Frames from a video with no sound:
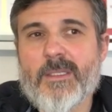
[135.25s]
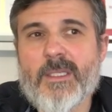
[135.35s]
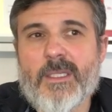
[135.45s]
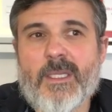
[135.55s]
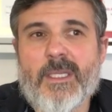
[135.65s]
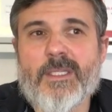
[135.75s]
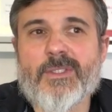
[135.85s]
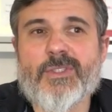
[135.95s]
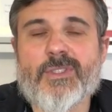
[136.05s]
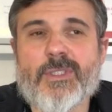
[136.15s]
It
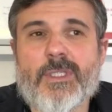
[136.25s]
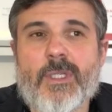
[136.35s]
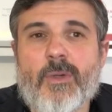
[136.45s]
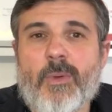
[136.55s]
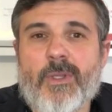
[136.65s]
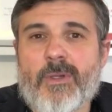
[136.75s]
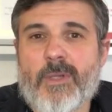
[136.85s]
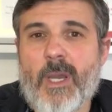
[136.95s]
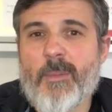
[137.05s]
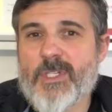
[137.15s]
is, you know,
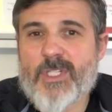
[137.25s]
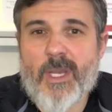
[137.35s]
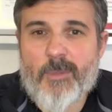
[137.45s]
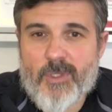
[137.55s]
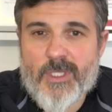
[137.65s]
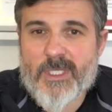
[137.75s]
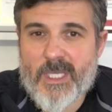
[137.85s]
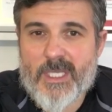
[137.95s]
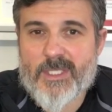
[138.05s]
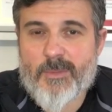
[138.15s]
how much time you
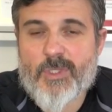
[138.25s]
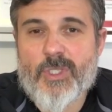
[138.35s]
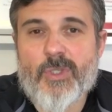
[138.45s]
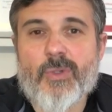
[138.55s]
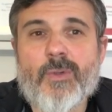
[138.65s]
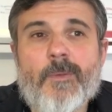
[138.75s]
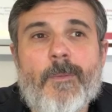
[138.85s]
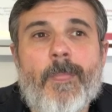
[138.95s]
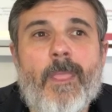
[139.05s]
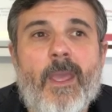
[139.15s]
dictate is up to you.
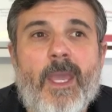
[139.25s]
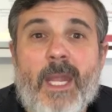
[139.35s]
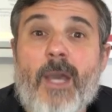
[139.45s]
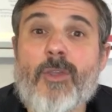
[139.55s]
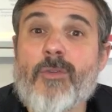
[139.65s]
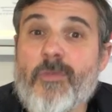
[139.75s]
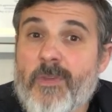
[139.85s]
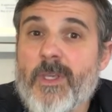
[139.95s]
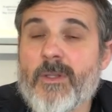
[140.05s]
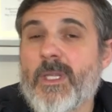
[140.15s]
And how you
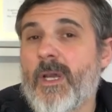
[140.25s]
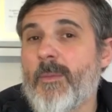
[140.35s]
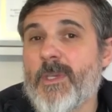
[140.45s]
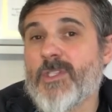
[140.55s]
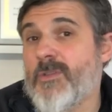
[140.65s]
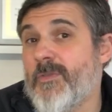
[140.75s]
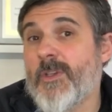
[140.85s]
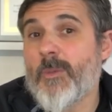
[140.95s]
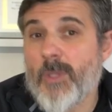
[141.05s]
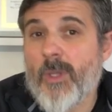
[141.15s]
feel and how it makes you
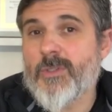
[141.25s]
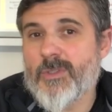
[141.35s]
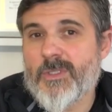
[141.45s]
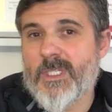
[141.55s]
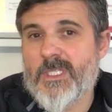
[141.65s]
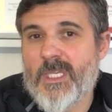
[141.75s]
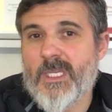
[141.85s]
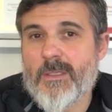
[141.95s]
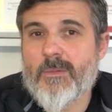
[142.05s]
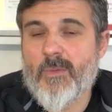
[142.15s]
feel will also
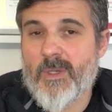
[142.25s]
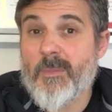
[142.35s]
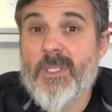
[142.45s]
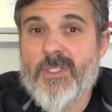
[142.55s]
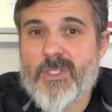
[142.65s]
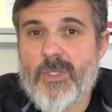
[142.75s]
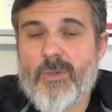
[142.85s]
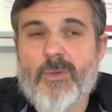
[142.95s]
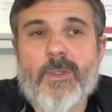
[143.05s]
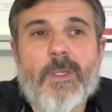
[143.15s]
dictate what it means to you.
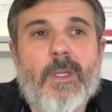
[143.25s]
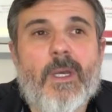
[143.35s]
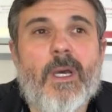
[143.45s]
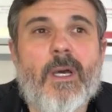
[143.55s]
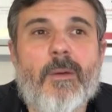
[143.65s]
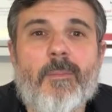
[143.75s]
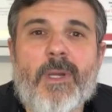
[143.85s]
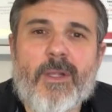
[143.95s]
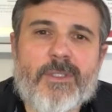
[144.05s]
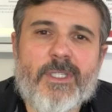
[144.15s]
But
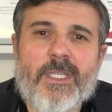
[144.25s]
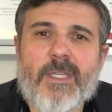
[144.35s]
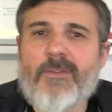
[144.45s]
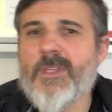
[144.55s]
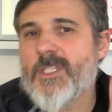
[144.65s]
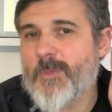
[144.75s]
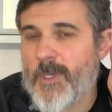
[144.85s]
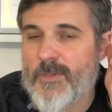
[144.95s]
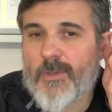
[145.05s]
I'll give you this much.